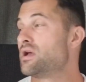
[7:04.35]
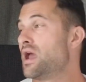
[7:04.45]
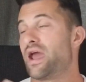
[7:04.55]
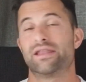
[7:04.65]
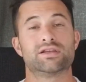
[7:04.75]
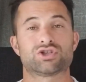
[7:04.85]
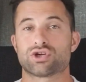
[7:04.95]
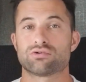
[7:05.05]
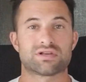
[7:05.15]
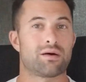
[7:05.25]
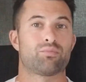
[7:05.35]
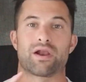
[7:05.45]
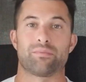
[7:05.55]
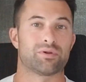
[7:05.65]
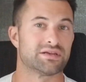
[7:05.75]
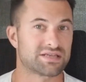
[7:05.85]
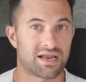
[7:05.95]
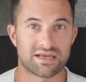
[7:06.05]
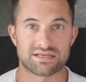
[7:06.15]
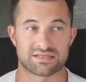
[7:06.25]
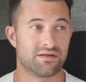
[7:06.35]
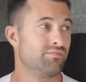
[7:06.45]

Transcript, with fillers: And this shows up when I play tennis.